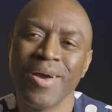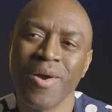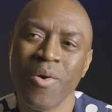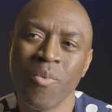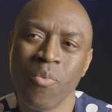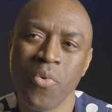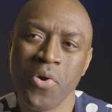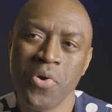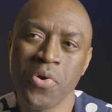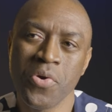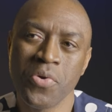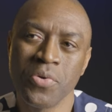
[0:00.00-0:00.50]

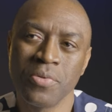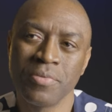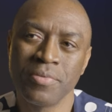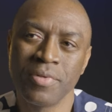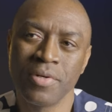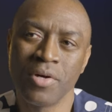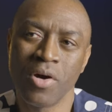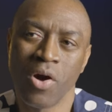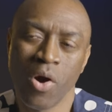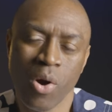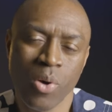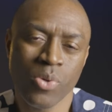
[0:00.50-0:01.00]
will
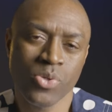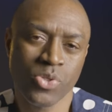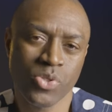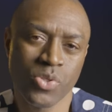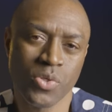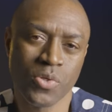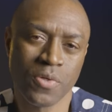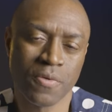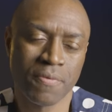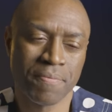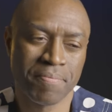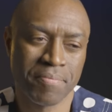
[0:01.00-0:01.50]

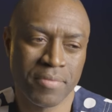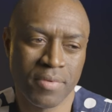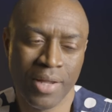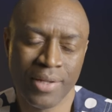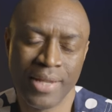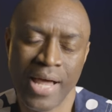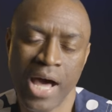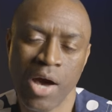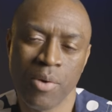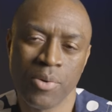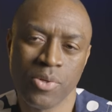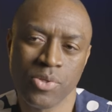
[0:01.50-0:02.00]
also
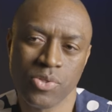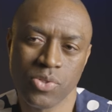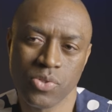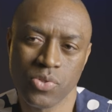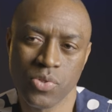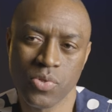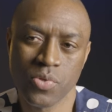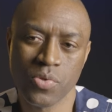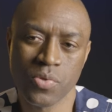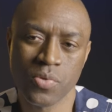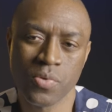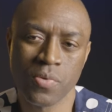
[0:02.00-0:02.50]
allow us
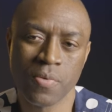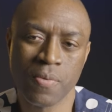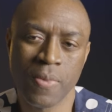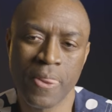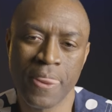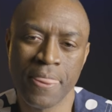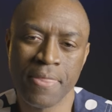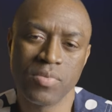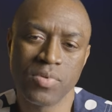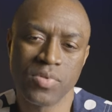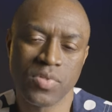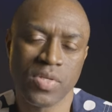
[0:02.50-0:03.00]
to
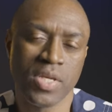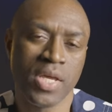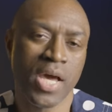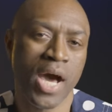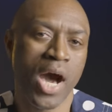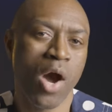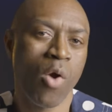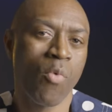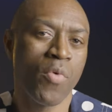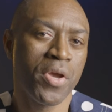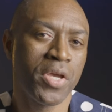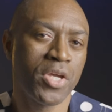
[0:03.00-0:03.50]
see
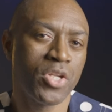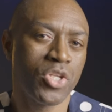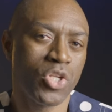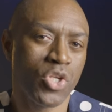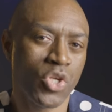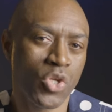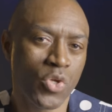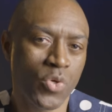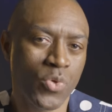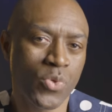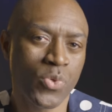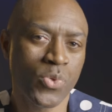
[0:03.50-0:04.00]
how we can
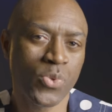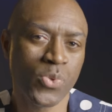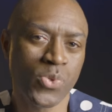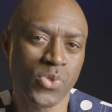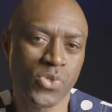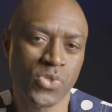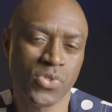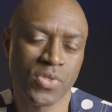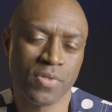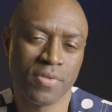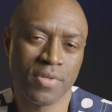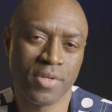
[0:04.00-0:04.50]

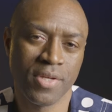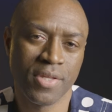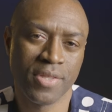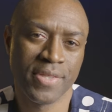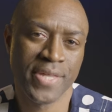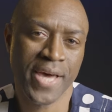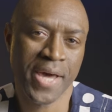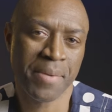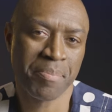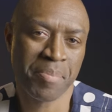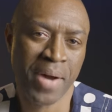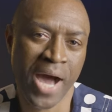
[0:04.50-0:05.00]
use
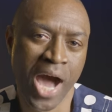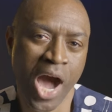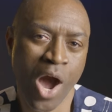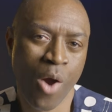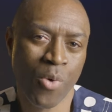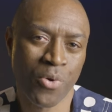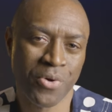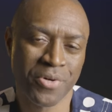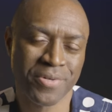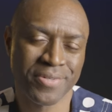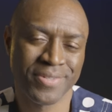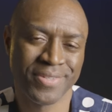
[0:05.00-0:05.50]
that
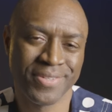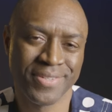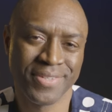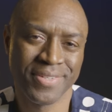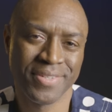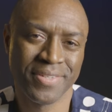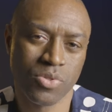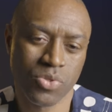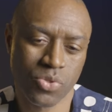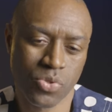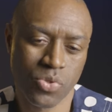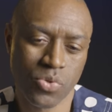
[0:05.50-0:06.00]
power
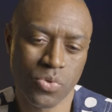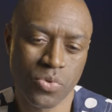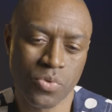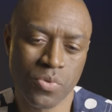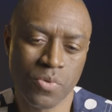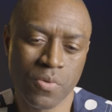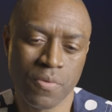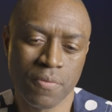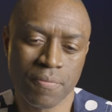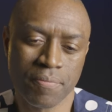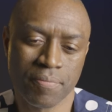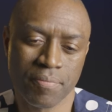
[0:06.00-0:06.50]

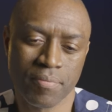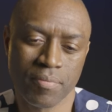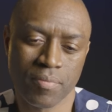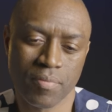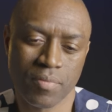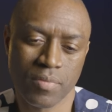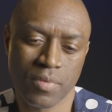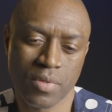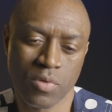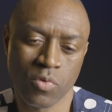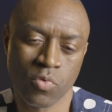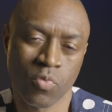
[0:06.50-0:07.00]
to
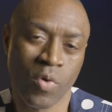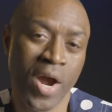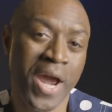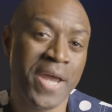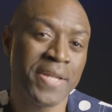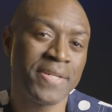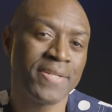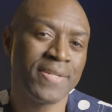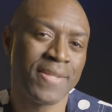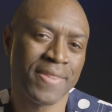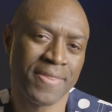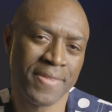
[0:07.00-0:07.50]

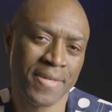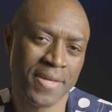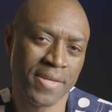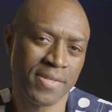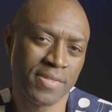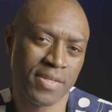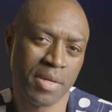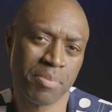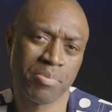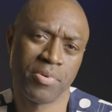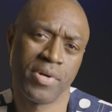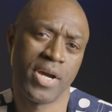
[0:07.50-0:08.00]
right the
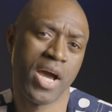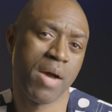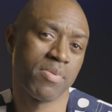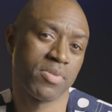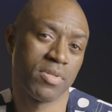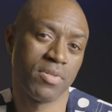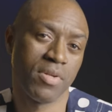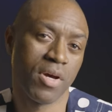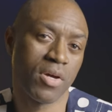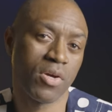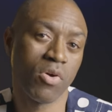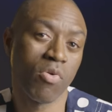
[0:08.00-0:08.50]
things that
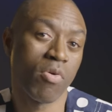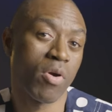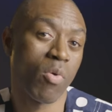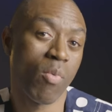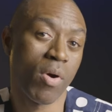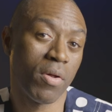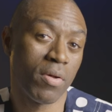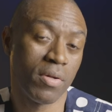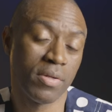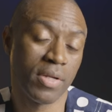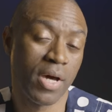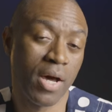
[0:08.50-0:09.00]
perhaps are not going
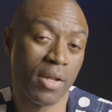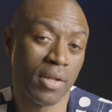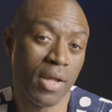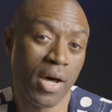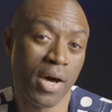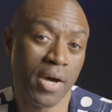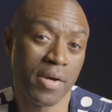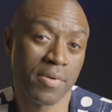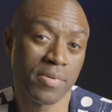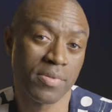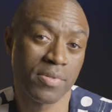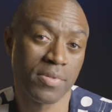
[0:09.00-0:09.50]
well in our
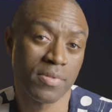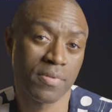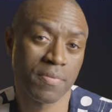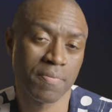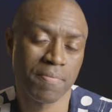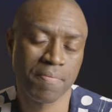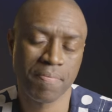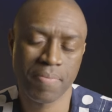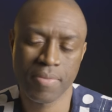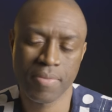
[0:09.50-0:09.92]
lives.